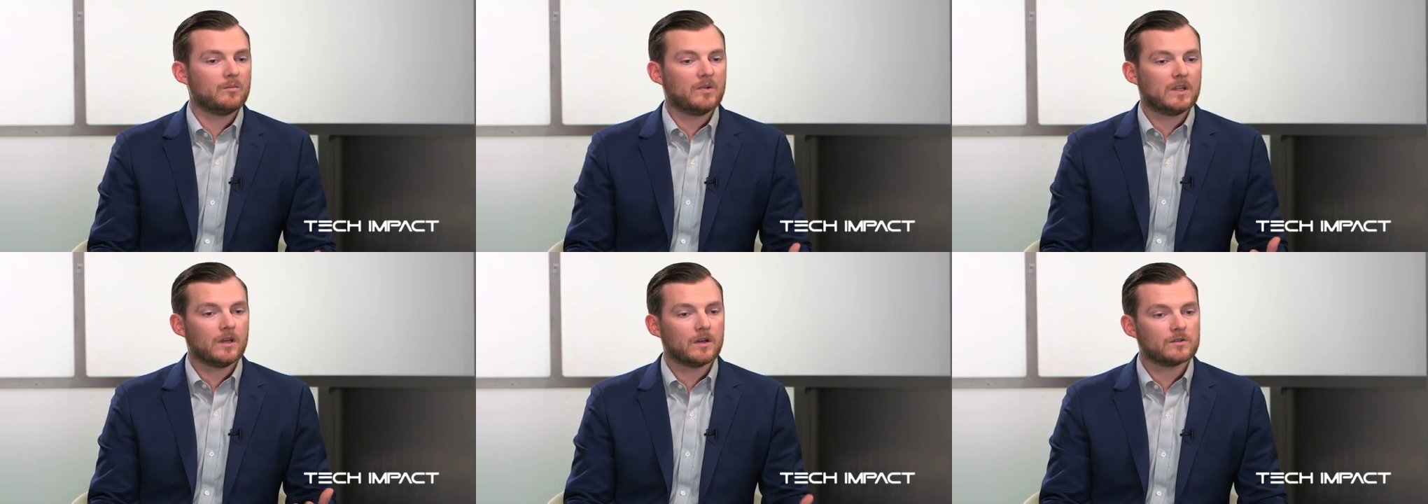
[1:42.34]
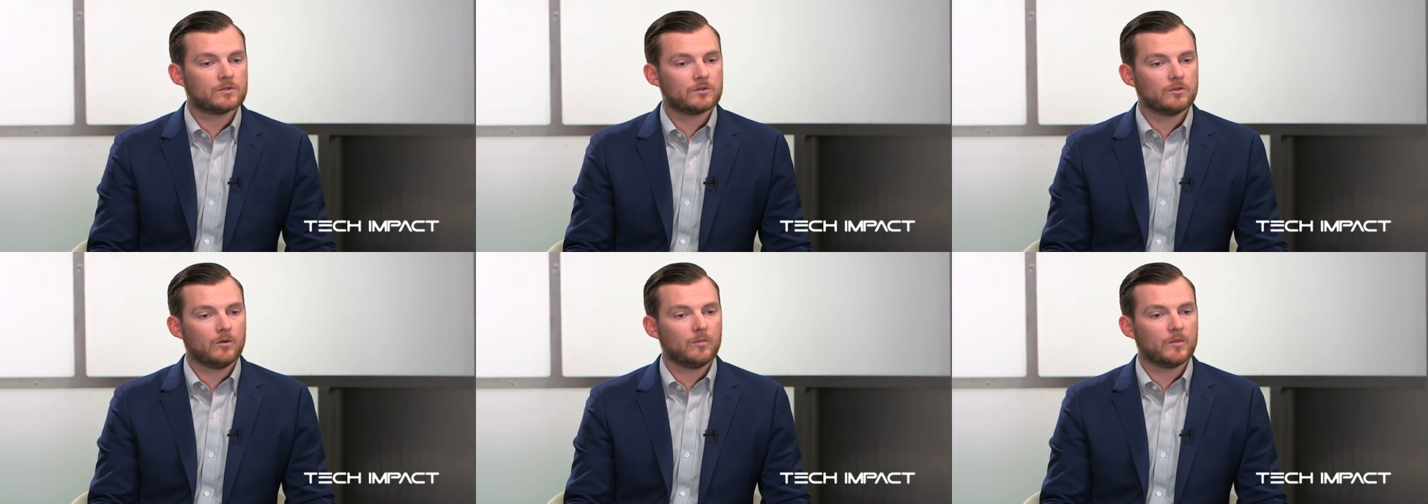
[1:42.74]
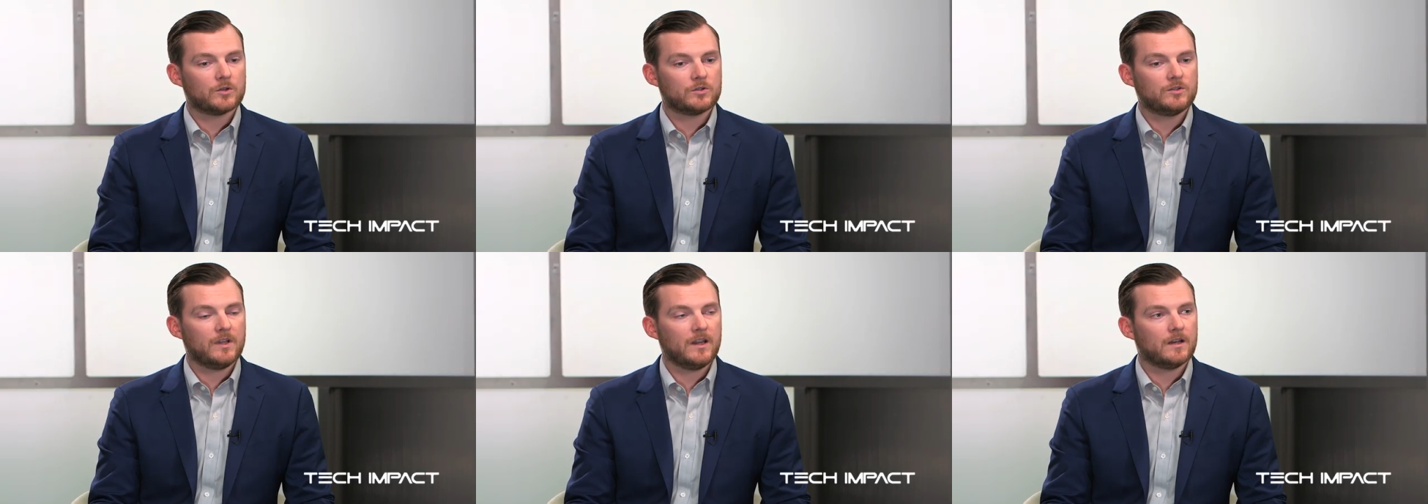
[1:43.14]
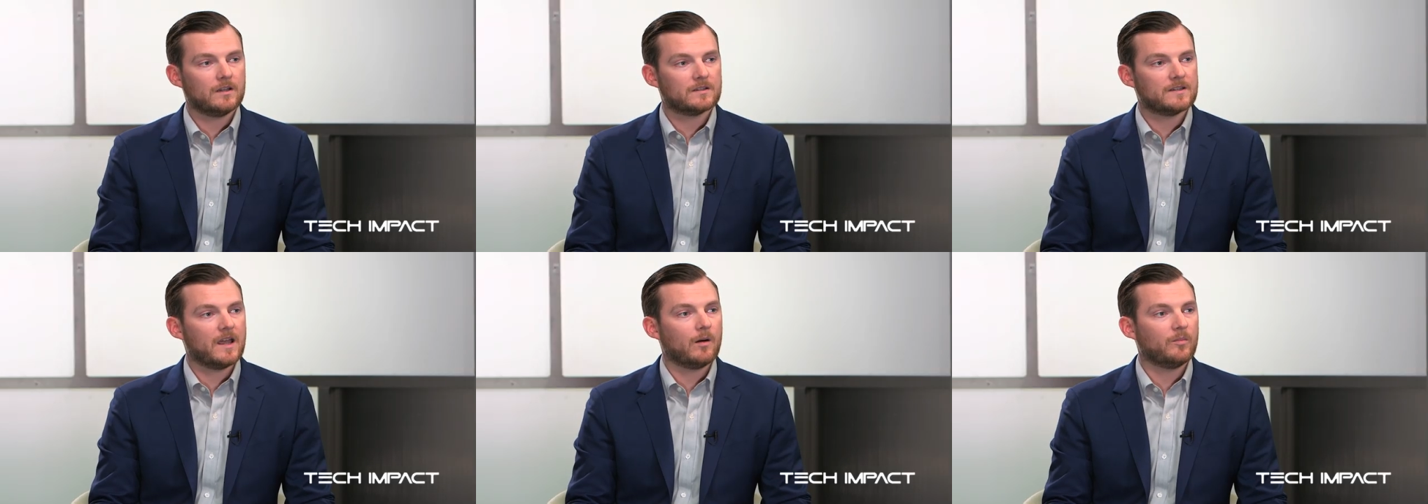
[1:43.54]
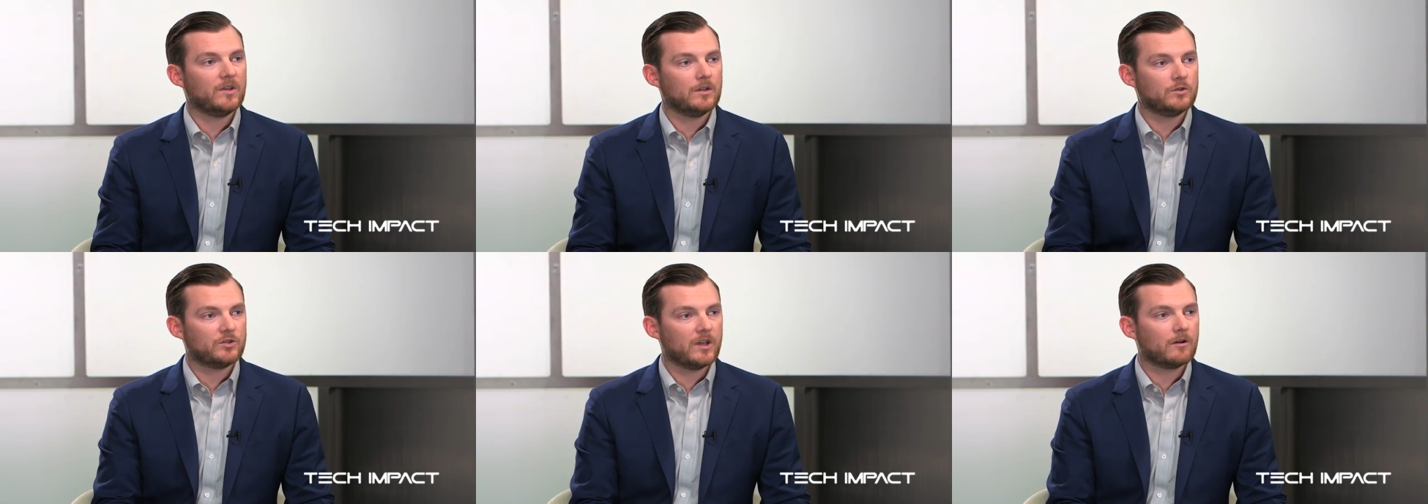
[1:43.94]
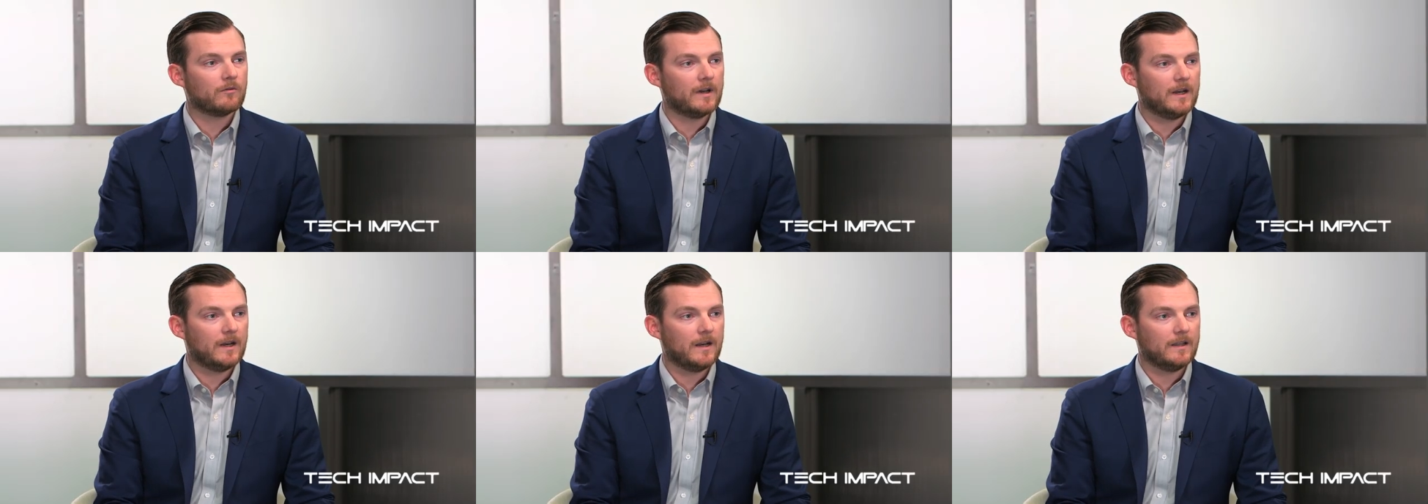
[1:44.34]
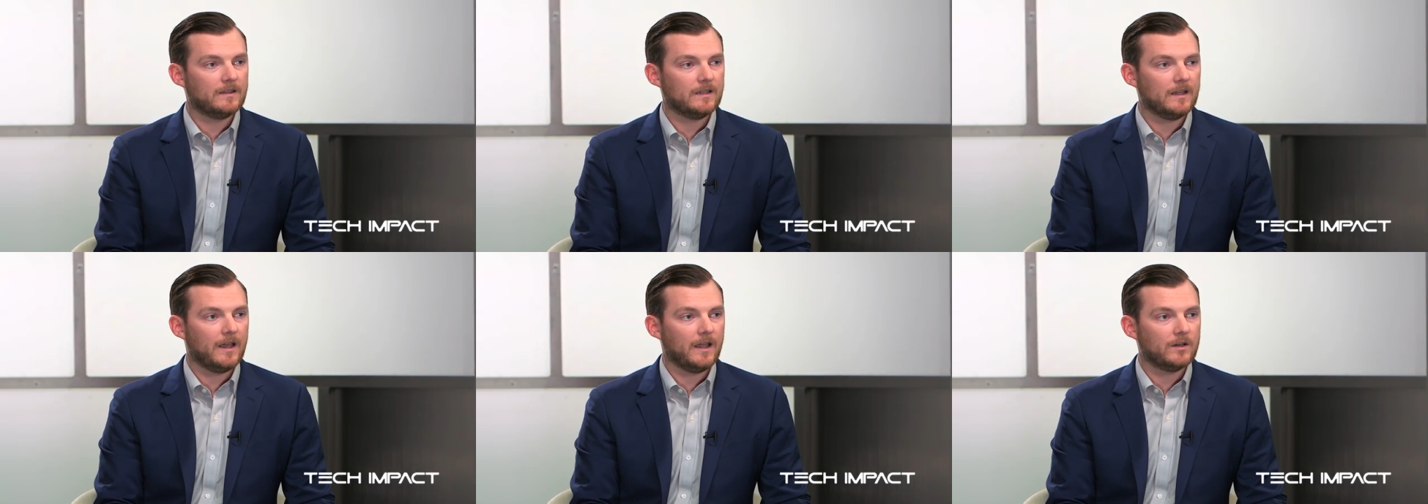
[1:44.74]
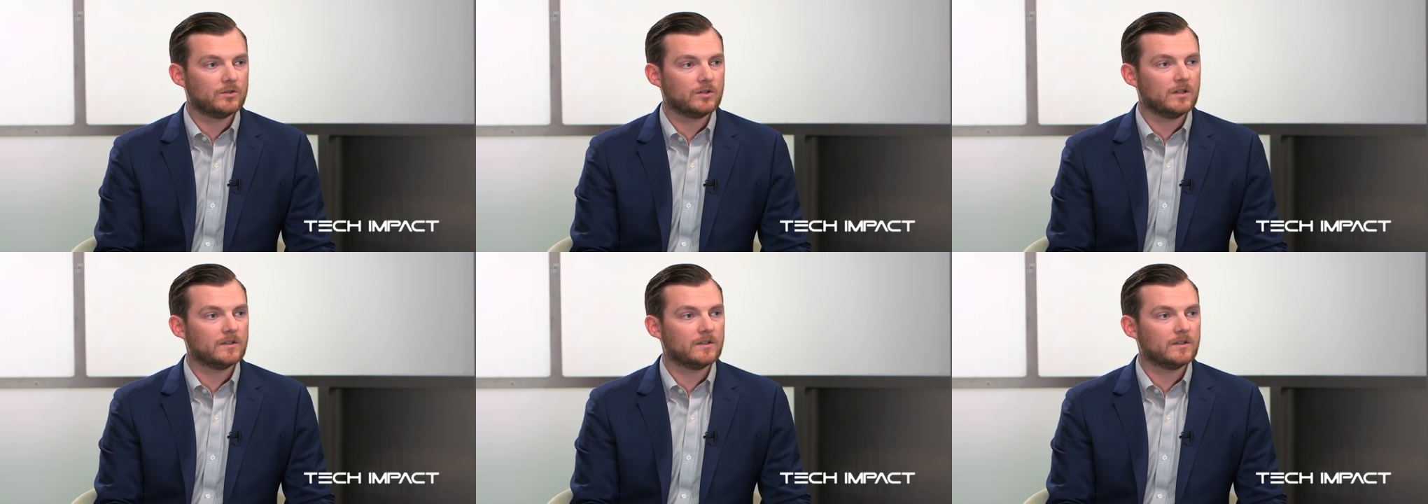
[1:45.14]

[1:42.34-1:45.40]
because so much data is now being generated at the edge,